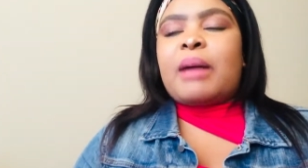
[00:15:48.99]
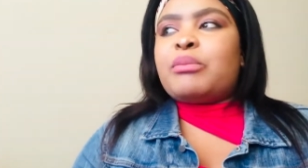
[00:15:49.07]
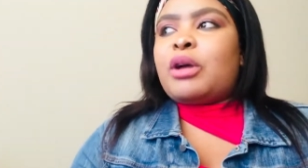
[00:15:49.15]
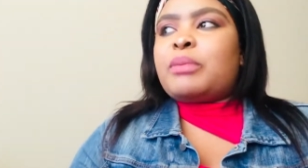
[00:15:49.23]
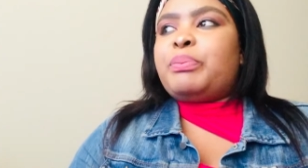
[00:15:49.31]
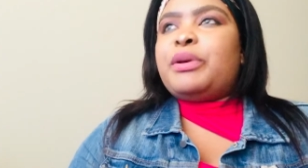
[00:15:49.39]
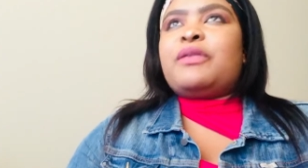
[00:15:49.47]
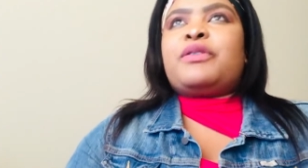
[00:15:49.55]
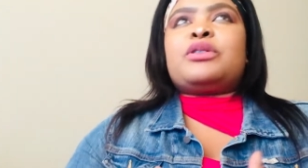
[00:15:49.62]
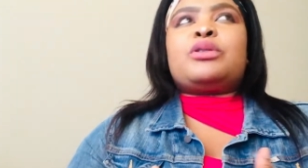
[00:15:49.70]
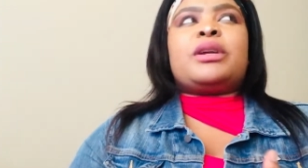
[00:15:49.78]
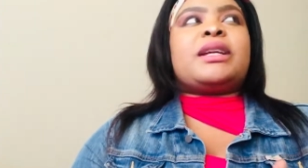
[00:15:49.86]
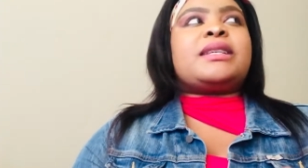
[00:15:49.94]
I'm not beautiful
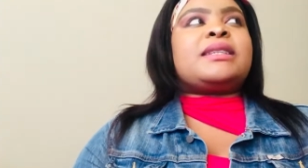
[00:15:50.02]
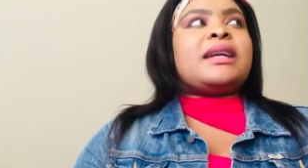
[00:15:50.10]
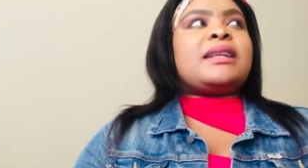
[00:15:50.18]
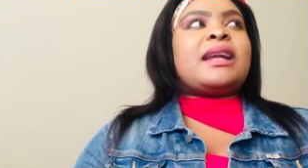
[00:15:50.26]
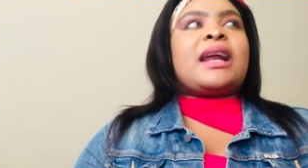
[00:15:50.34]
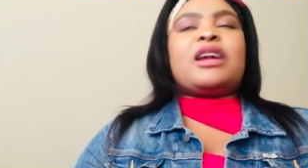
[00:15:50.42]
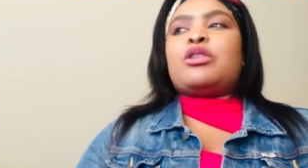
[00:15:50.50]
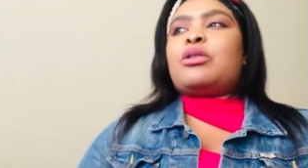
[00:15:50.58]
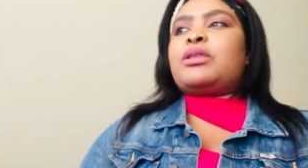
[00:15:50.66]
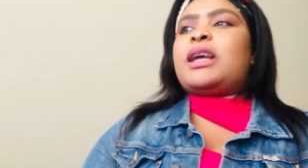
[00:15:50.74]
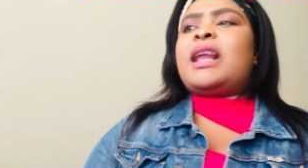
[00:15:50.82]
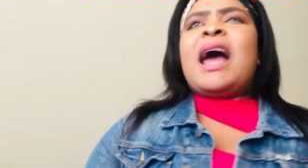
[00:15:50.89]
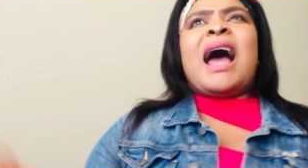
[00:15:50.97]
to an extent that I know
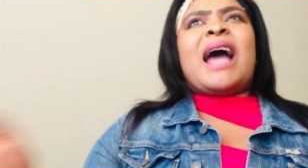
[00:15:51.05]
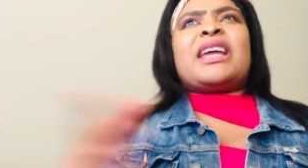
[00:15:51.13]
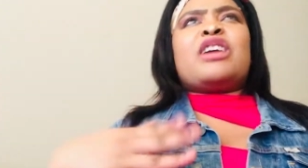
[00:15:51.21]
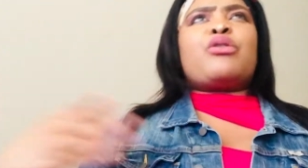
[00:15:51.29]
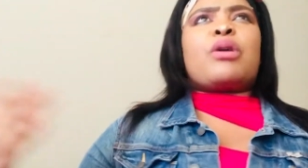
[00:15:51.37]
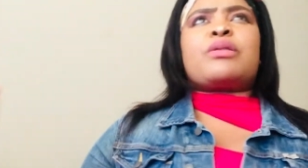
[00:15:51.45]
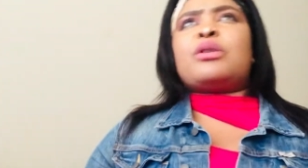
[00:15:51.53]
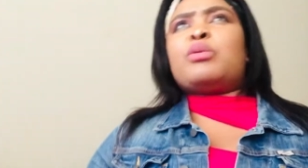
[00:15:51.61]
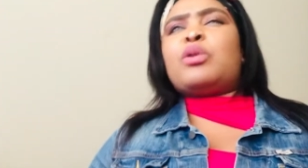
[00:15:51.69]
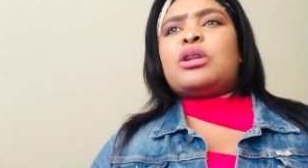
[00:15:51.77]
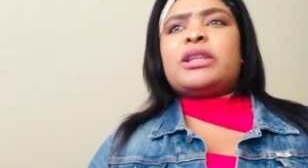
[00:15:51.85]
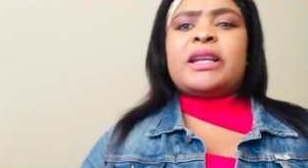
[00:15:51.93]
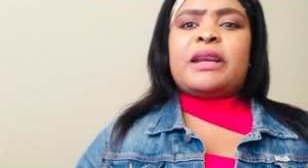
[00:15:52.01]
that I can rock the
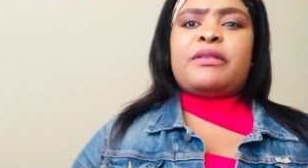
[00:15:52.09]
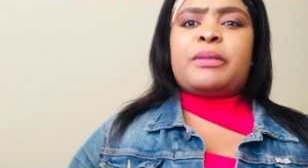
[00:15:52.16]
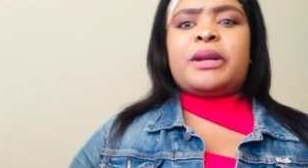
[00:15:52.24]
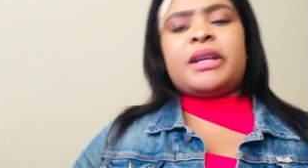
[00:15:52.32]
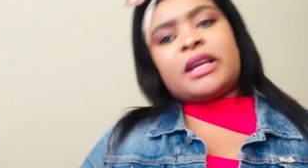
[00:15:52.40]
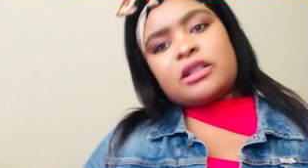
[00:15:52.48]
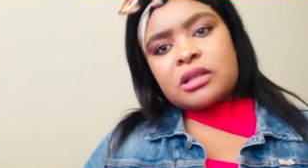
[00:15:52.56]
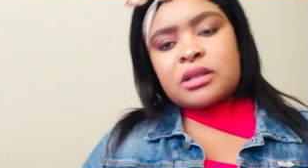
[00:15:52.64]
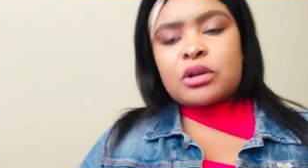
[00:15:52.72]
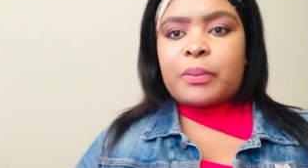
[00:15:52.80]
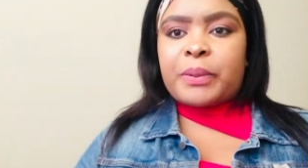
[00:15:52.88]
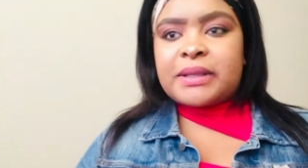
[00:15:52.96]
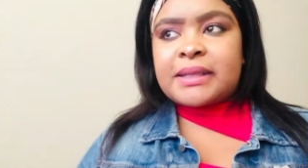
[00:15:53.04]
world and everybody can
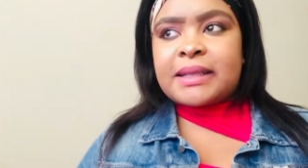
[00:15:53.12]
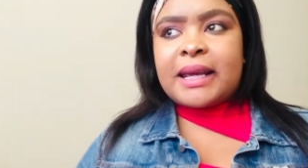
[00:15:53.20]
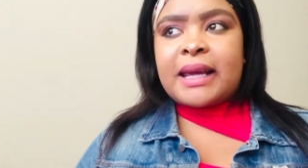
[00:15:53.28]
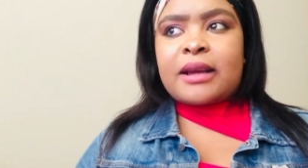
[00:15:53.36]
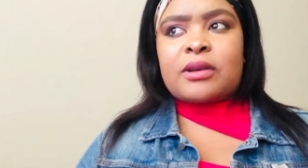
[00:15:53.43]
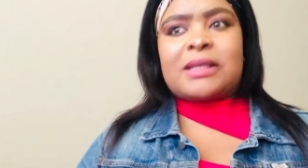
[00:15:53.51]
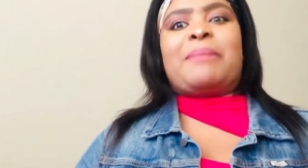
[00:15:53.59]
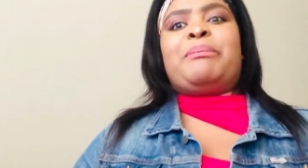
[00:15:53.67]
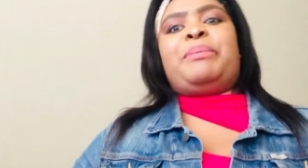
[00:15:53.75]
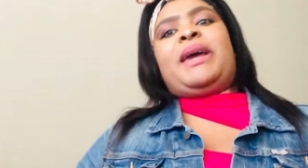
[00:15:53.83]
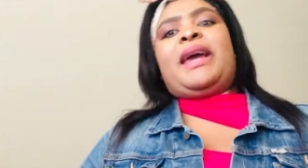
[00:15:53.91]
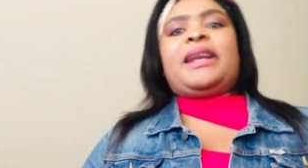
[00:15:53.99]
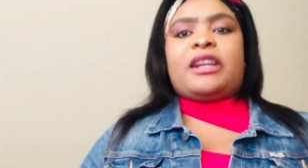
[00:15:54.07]
stop and stare because I'm
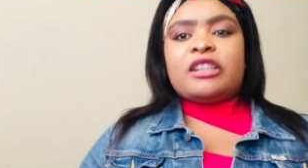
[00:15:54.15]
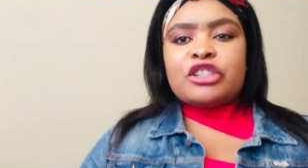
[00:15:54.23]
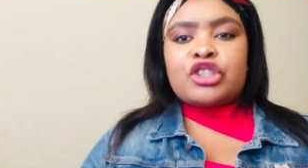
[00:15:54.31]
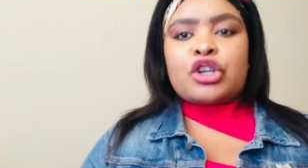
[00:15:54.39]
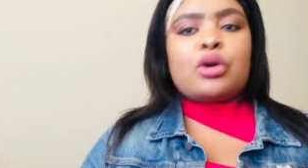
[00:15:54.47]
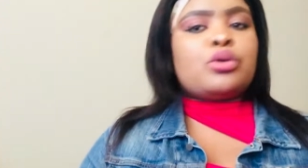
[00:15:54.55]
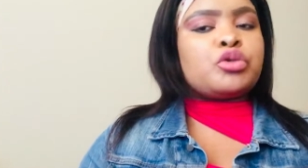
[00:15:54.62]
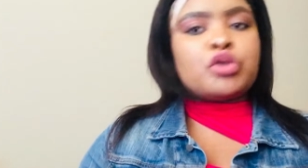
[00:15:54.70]
bad and it shows.